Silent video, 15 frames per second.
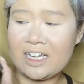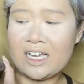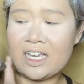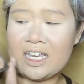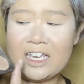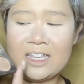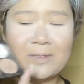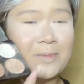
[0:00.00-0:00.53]
I
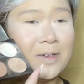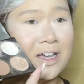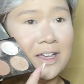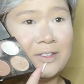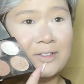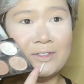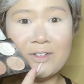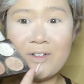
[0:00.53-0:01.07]
hit
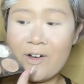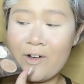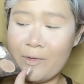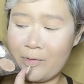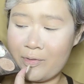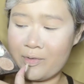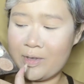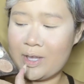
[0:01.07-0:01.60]
pan on all
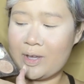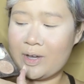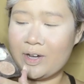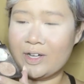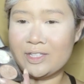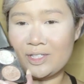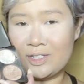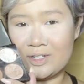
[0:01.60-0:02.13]
three
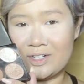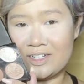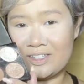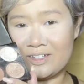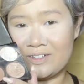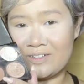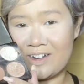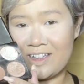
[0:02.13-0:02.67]

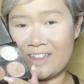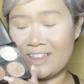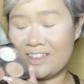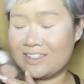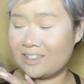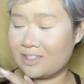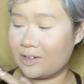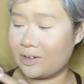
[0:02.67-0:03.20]
contours already.
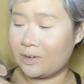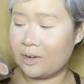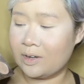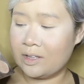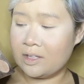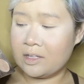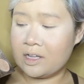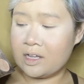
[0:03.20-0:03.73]
So
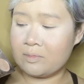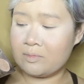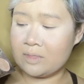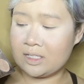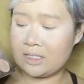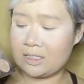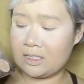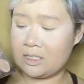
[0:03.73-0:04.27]
I
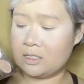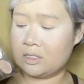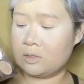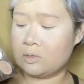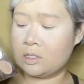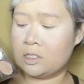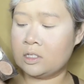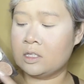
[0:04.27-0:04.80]
mixed this
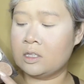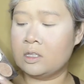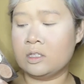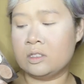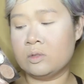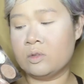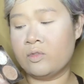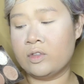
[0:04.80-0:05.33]
one and
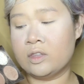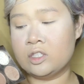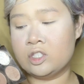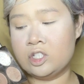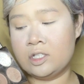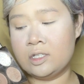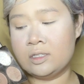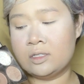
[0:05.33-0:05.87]
this one for the
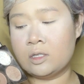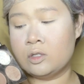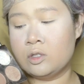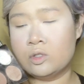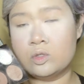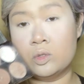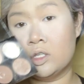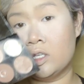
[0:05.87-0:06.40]
cheeks, and
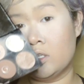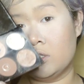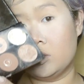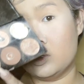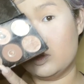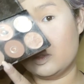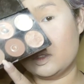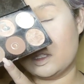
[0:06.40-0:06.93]
usually I
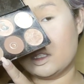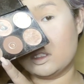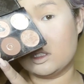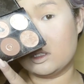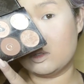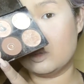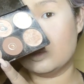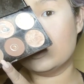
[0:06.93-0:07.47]
use
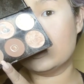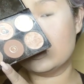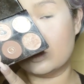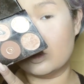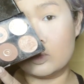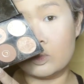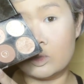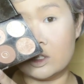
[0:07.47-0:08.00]
this cool
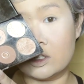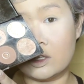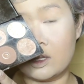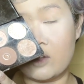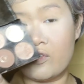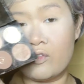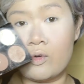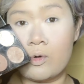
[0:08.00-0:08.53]
tone one
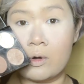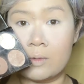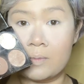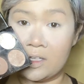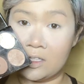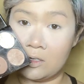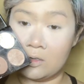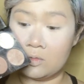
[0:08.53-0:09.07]
for
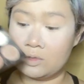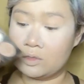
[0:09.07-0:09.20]
my nose.